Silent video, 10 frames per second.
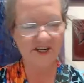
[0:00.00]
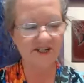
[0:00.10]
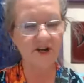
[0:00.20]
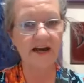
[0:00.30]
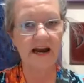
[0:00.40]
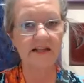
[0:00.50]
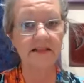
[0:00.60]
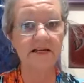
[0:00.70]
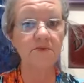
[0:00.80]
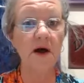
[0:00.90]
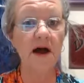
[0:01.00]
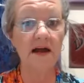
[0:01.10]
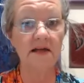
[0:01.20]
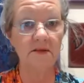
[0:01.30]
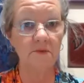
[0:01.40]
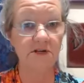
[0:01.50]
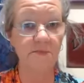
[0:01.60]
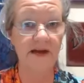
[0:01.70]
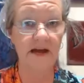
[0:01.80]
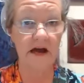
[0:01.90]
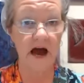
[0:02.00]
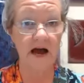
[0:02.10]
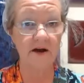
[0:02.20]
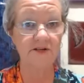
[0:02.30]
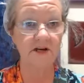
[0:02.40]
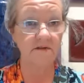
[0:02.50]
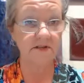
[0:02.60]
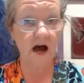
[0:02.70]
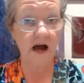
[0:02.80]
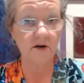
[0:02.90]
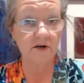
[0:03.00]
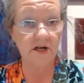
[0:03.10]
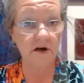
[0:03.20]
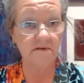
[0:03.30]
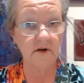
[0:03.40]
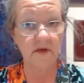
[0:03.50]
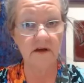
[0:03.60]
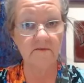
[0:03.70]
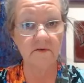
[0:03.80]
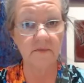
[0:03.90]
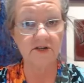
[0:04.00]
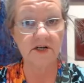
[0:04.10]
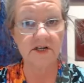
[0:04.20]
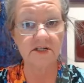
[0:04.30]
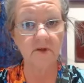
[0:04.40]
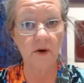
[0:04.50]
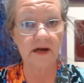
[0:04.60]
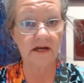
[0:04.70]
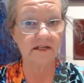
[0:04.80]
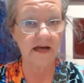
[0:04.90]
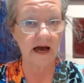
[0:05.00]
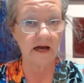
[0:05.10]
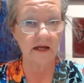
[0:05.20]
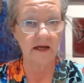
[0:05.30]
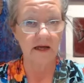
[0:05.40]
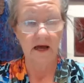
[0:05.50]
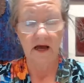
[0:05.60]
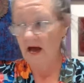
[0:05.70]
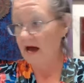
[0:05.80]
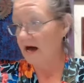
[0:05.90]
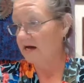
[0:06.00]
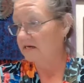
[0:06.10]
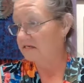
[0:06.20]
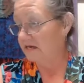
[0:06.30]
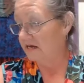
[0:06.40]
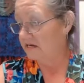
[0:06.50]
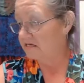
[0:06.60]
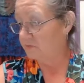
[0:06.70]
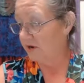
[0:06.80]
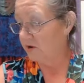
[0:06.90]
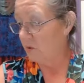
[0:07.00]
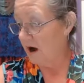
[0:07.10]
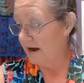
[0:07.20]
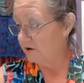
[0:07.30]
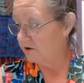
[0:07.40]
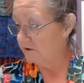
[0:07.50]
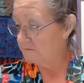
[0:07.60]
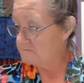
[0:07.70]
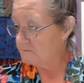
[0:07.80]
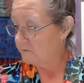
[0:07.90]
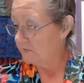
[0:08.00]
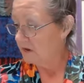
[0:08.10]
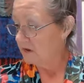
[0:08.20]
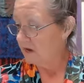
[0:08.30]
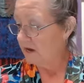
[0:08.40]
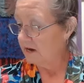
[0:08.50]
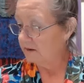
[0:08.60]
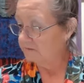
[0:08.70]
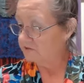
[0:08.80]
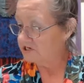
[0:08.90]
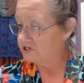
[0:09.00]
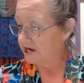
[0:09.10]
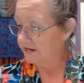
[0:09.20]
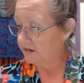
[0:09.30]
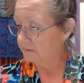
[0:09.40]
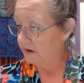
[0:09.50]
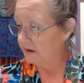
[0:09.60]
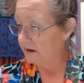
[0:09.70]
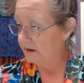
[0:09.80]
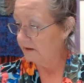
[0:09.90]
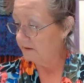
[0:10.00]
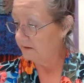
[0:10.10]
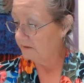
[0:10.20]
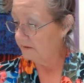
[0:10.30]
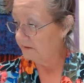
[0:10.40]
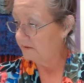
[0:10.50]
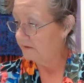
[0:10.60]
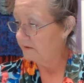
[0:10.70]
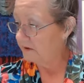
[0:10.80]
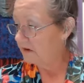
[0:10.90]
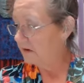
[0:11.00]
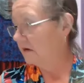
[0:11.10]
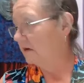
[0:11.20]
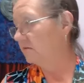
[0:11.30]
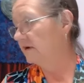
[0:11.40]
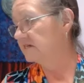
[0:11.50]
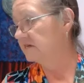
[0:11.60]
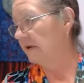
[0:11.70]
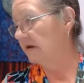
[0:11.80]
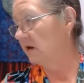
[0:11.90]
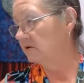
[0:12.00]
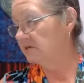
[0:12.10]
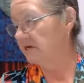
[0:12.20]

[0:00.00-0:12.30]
look at it this way. We're speaking higher self to higher self here. The information is flowing exactly as is required. Just checking my rest of my notes here.